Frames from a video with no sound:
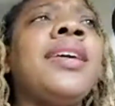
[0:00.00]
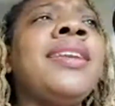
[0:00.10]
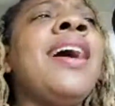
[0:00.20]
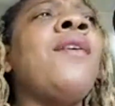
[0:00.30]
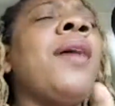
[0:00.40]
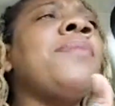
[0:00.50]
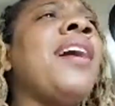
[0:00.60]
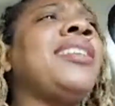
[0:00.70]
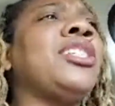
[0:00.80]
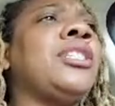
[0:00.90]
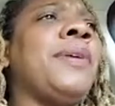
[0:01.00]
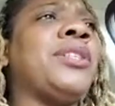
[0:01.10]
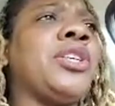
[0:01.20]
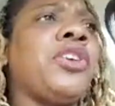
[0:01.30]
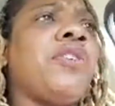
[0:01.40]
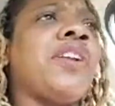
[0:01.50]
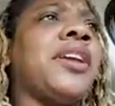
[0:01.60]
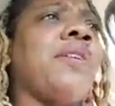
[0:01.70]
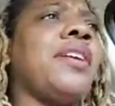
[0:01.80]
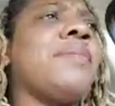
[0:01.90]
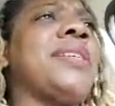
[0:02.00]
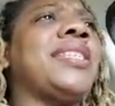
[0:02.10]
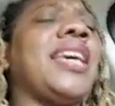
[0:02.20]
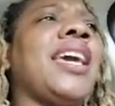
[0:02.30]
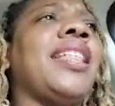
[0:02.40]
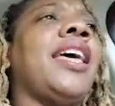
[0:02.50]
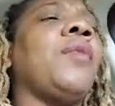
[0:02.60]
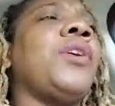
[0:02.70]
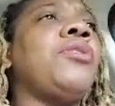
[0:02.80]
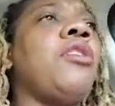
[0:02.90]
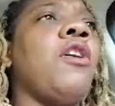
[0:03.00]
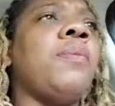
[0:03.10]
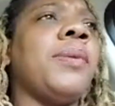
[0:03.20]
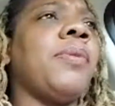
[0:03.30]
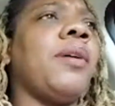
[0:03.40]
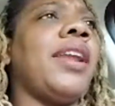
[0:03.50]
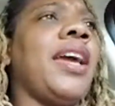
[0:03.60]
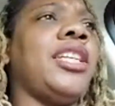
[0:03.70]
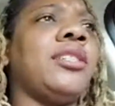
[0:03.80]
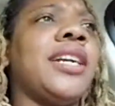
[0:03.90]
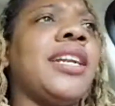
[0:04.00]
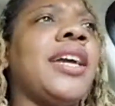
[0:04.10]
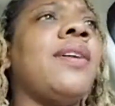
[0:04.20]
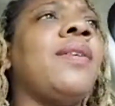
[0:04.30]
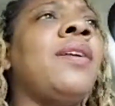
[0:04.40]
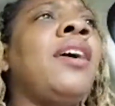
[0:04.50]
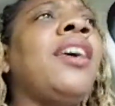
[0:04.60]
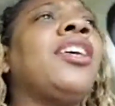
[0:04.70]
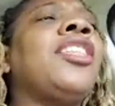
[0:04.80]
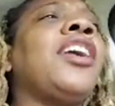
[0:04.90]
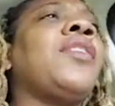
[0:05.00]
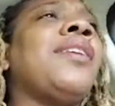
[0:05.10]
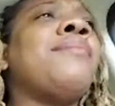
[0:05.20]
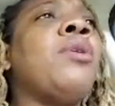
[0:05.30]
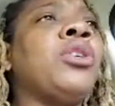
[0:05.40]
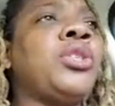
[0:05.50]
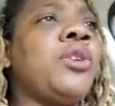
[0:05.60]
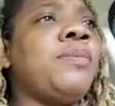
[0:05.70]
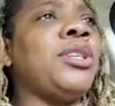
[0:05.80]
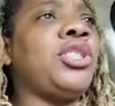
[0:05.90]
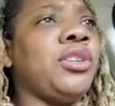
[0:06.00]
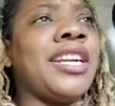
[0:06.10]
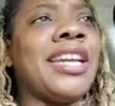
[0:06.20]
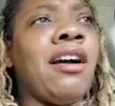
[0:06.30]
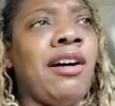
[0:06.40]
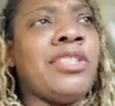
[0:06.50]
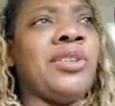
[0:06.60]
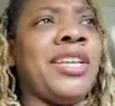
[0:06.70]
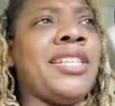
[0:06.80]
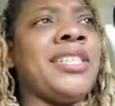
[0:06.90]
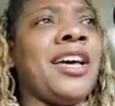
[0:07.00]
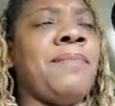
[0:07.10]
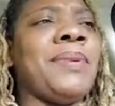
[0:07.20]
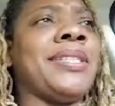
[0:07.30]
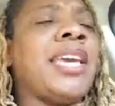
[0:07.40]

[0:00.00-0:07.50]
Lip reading: Now, I'm not just about security. You hear me say it. Like, we know people are on edge right now. Like, your emotional maturity also needs to up its